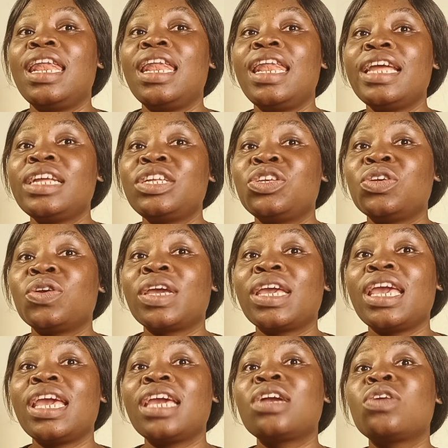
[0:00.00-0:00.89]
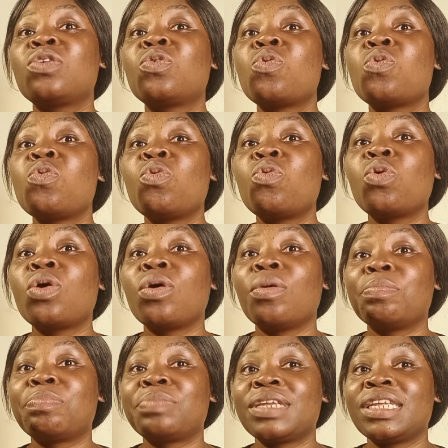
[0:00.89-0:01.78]
Let your cake cool
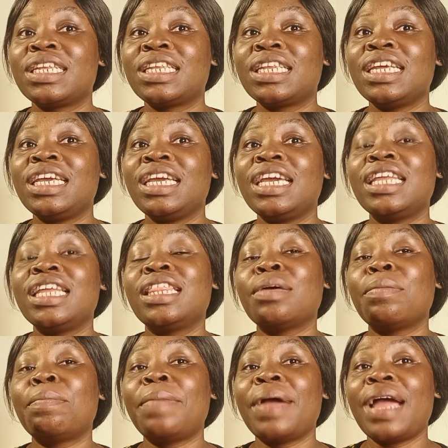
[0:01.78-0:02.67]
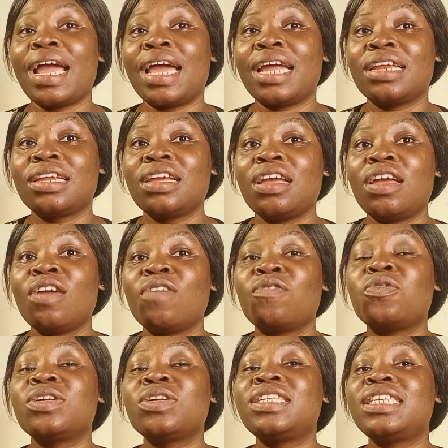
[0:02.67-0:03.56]
completely in the pan
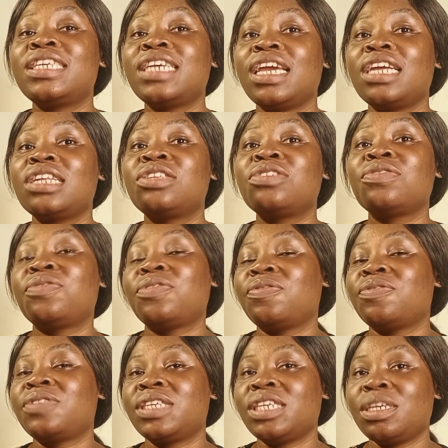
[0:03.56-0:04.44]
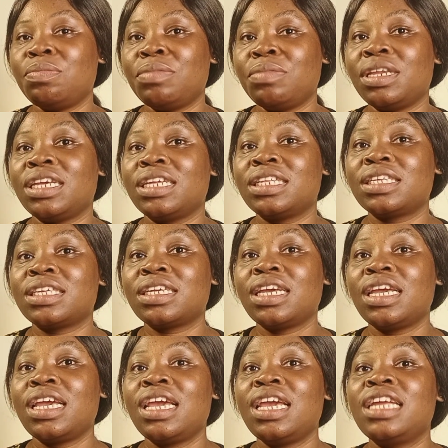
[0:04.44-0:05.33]
for 10 to 15 minutes.
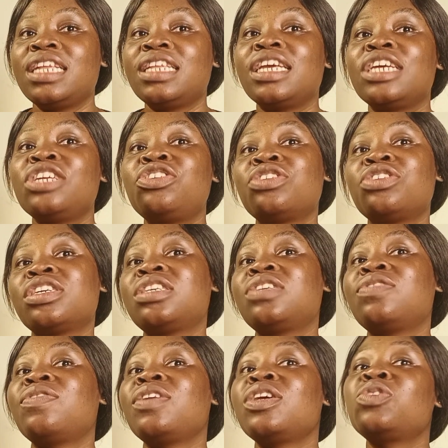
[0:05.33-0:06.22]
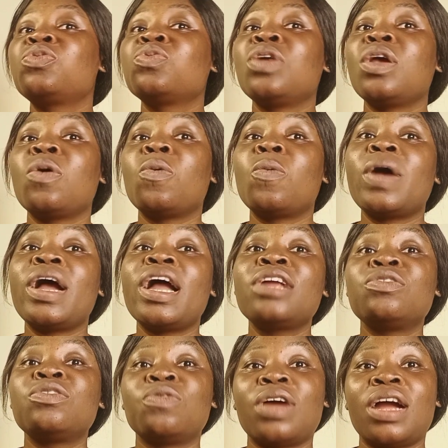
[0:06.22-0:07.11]
Then transfer to a
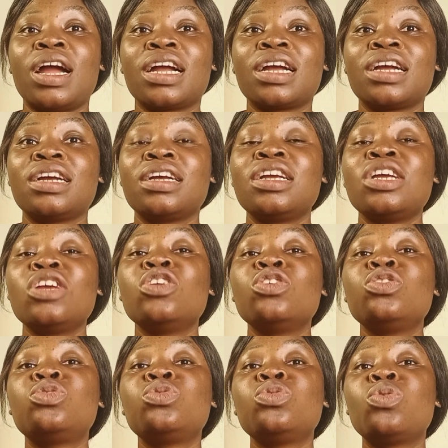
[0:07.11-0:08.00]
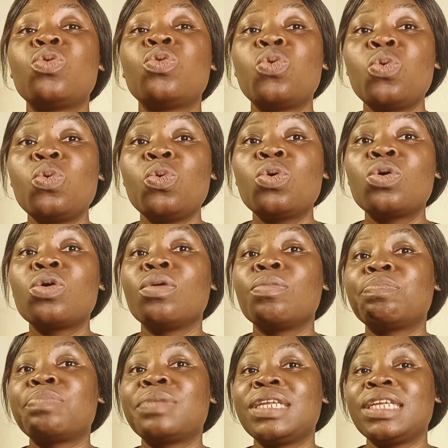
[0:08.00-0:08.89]
wide rack to cool
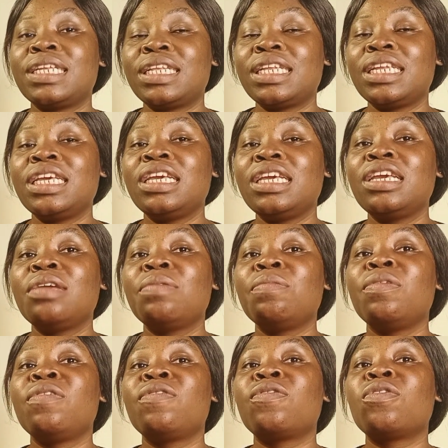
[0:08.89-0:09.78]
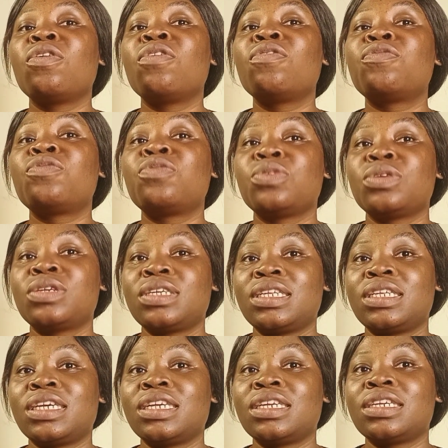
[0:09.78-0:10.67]
completely before
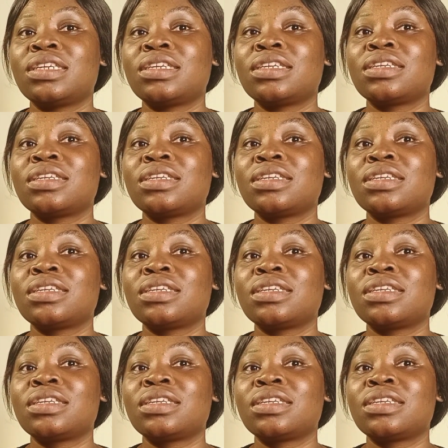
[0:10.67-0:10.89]
frosting.